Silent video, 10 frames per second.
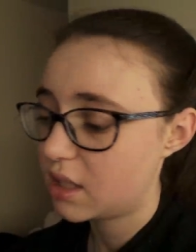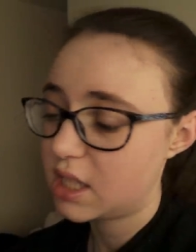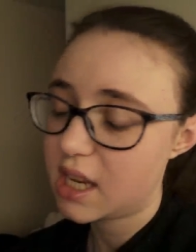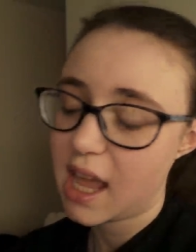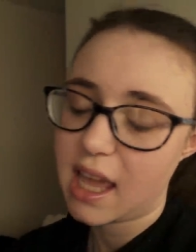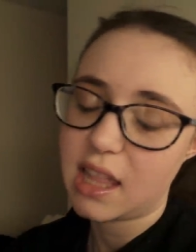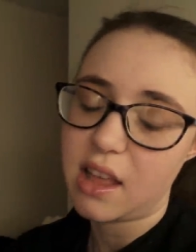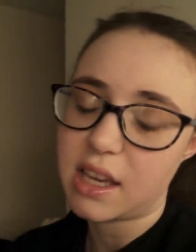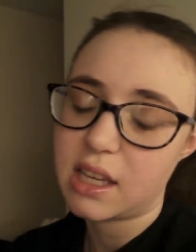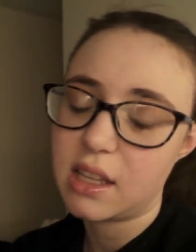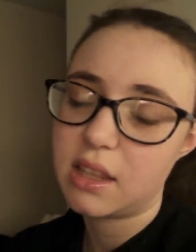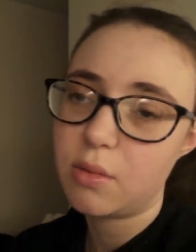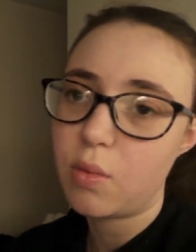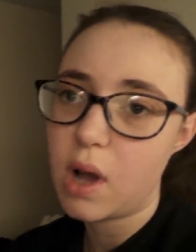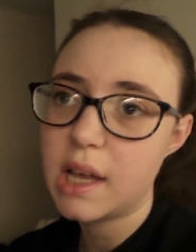today like
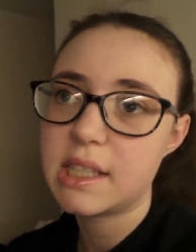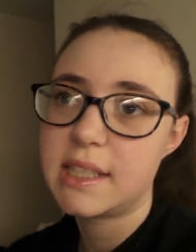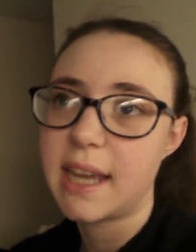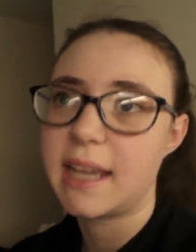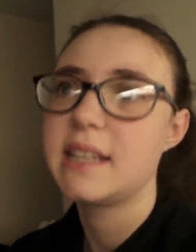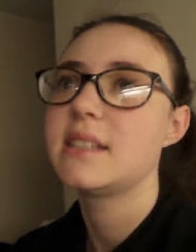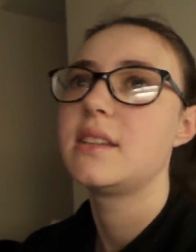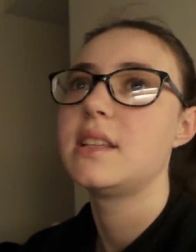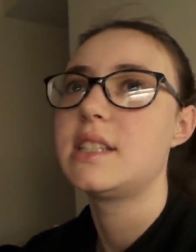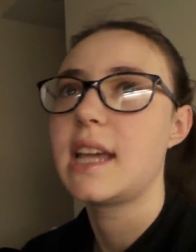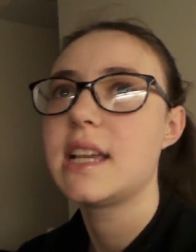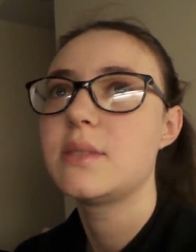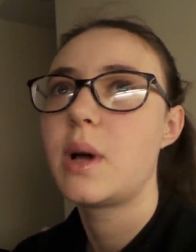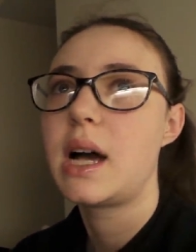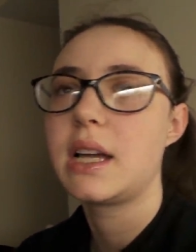the worst days are the
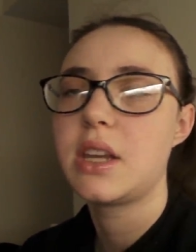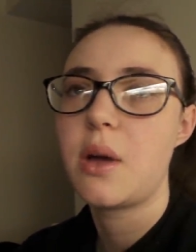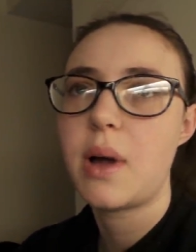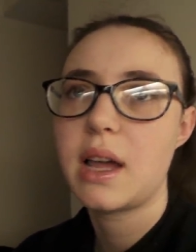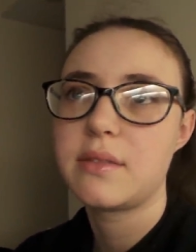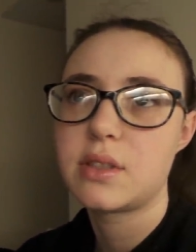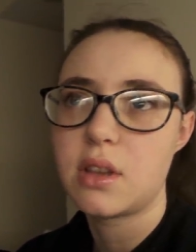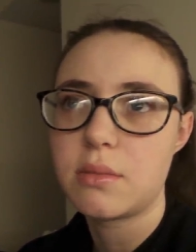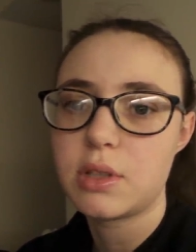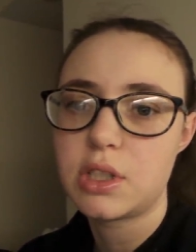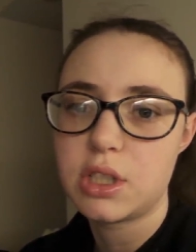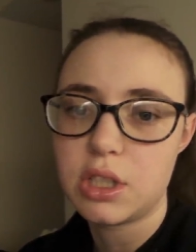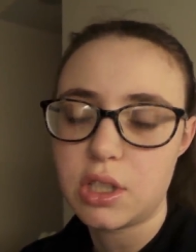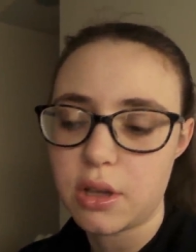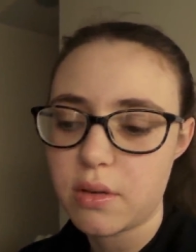days where I know I have so much to
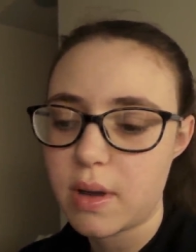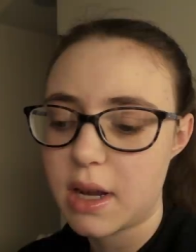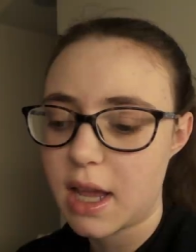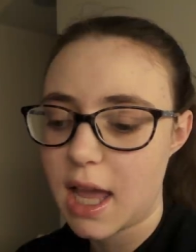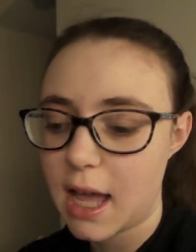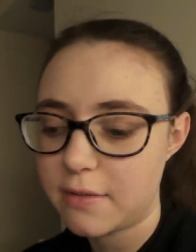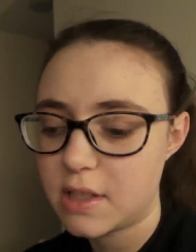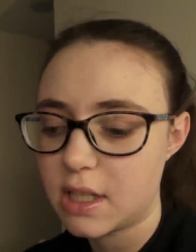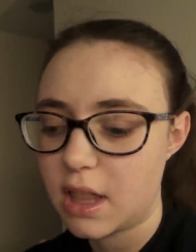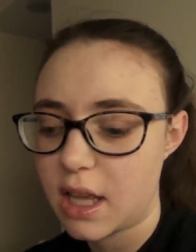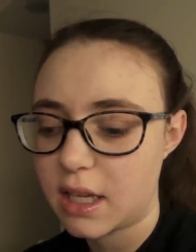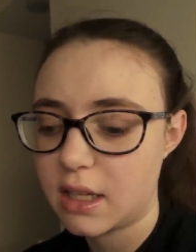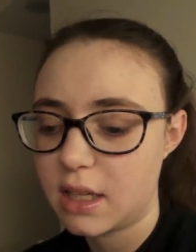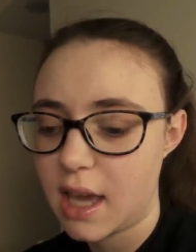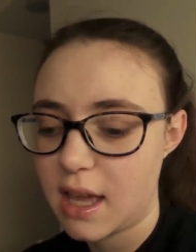do and I have to like
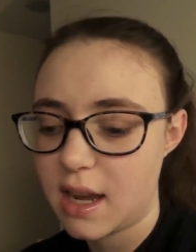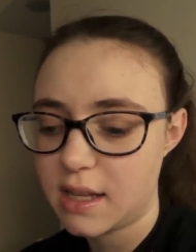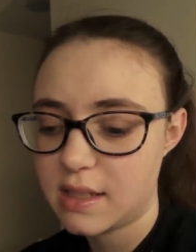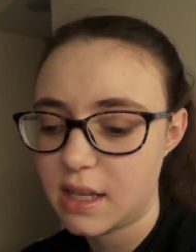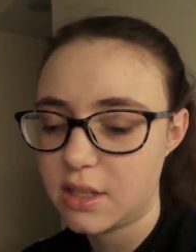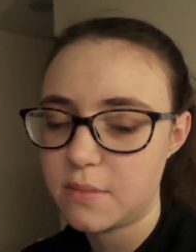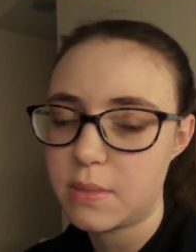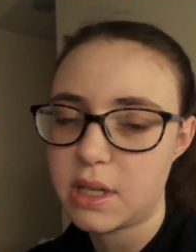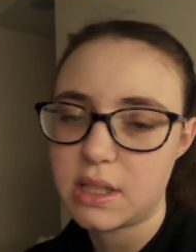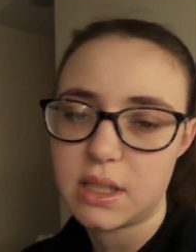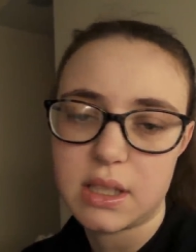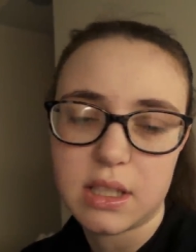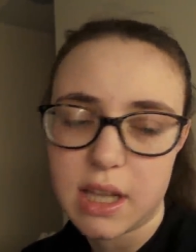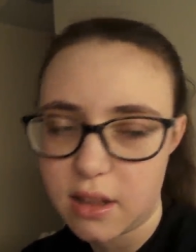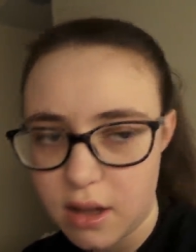get an essay done because there's a
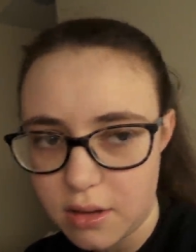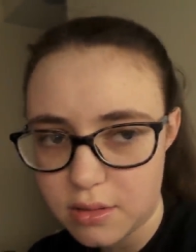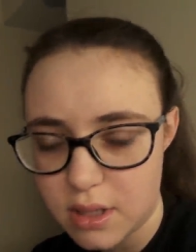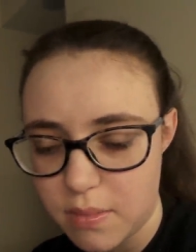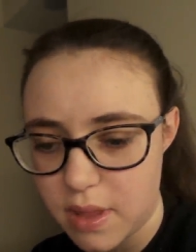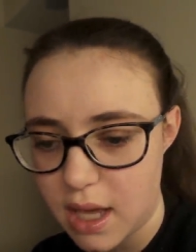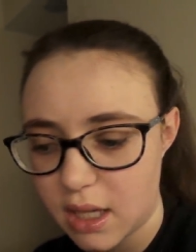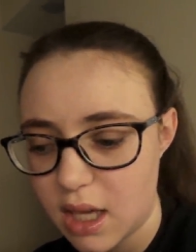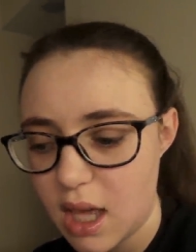deadline or something.